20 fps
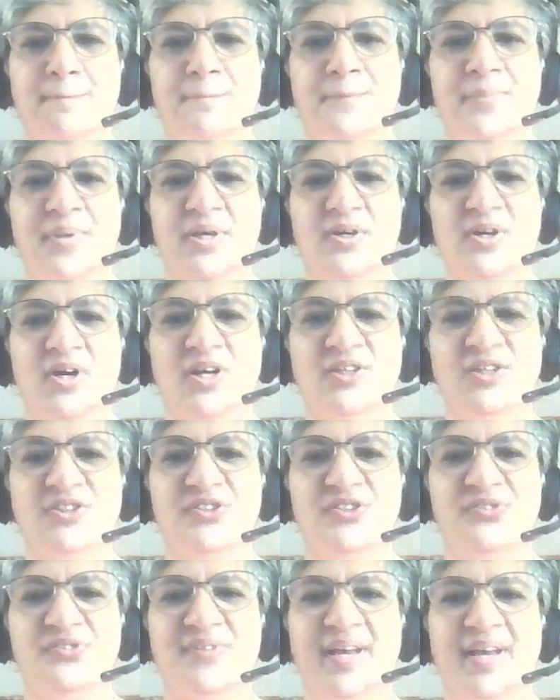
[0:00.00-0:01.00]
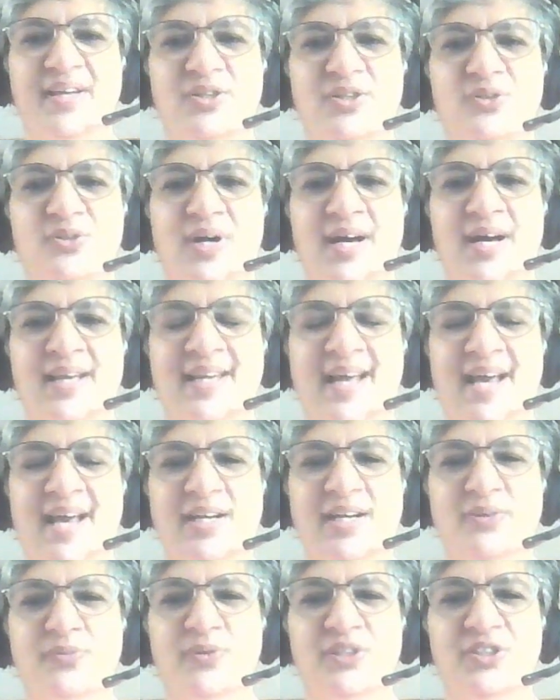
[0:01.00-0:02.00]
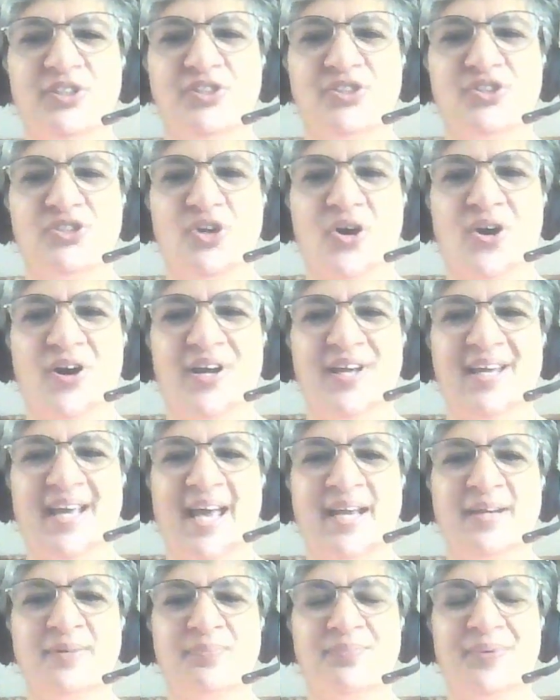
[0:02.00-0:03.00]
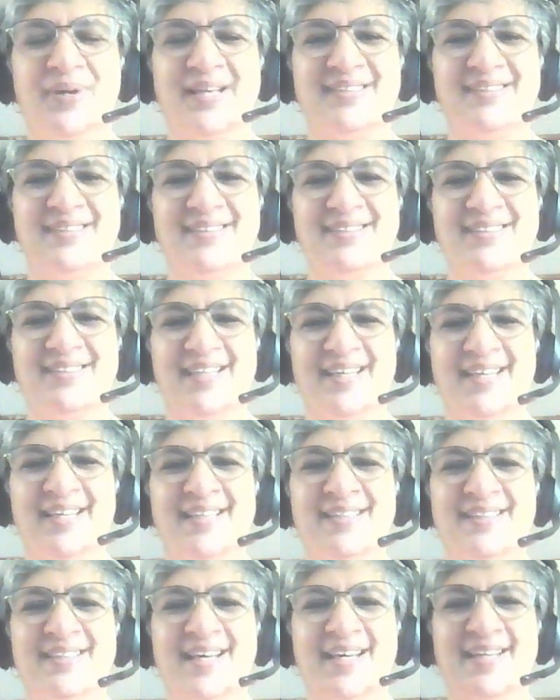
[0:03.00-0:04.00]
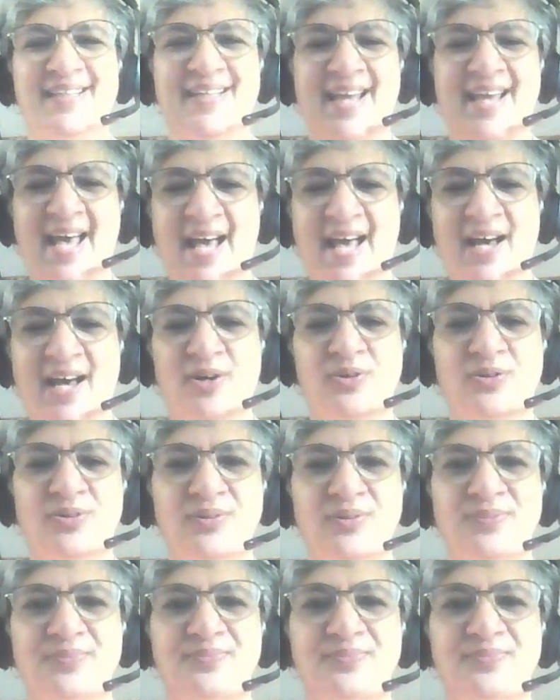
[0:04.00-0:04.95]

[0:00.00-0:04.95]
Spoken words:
Because when you align with joy and presence in the now,